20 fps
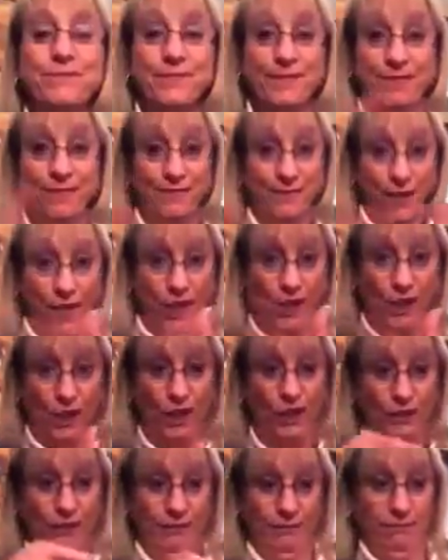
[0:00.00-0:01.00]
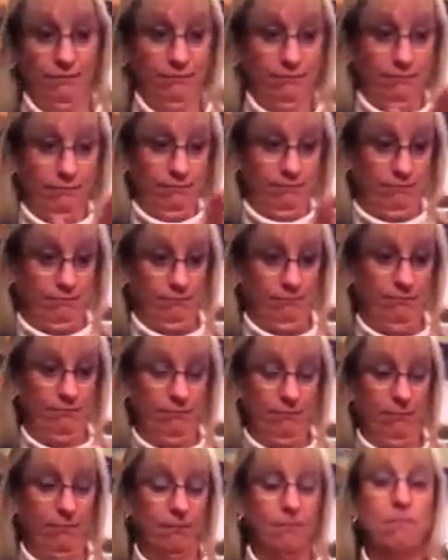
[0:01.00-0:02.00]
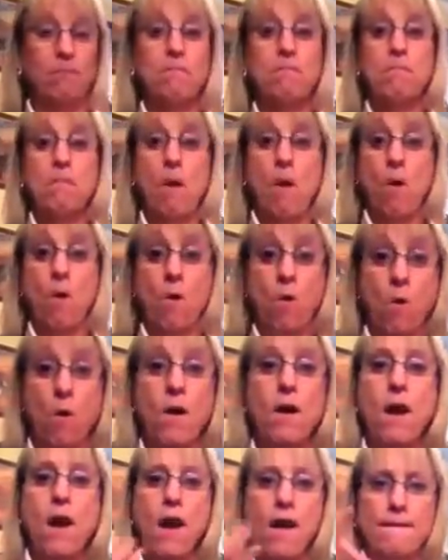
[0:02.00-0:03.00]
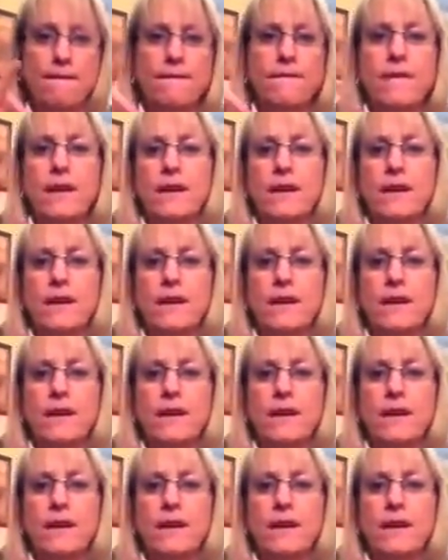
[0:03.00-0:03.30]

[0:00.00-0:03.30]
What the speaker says: board members. Board of Directors,